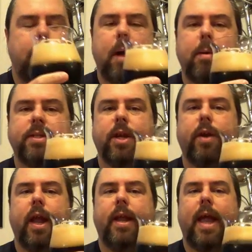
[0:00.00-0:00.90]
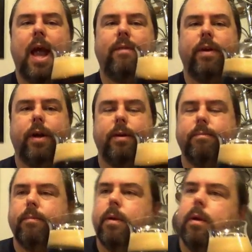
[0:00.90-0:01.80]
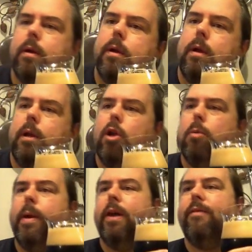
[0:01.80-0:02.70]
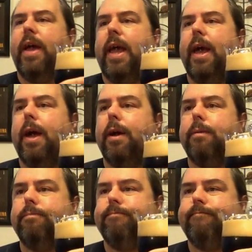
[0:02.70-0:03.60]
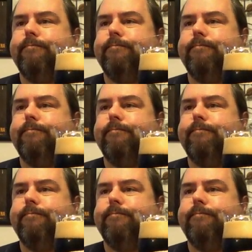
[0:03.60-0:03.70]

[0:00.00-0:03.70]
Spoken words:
I'm also getting kind of a little bit of a